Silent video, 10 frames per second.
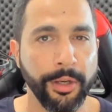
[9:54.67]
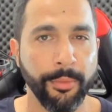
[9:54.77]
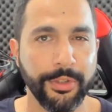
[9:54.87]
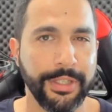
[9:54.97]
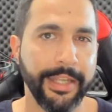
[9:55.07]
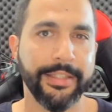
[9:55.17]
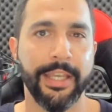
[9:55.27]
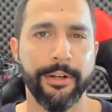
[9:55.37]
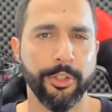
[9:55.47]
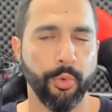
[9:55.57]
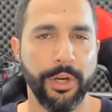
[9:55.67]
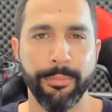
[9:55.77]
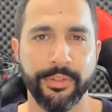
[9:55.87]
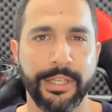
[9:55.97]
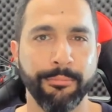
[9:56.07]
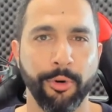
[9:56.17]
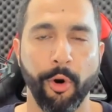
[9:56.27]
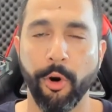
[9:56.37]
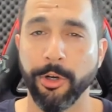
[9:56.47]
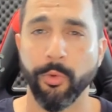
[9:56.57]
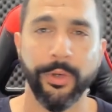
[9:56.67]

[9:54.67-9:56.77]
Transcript: numbers like 10 or 20% per order,